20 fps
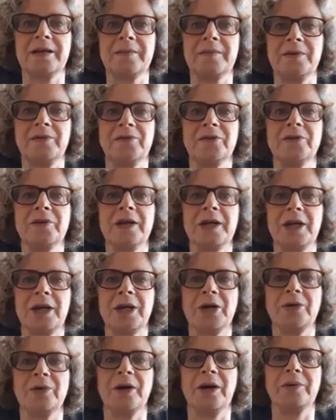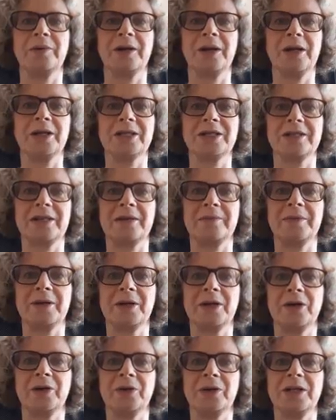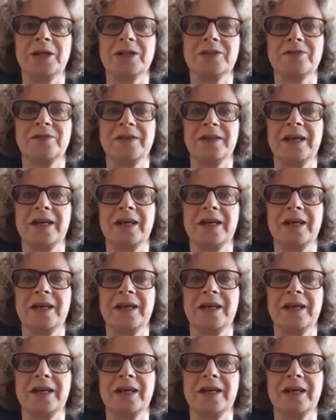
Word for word: Before I go, I would like to thank my colleagues for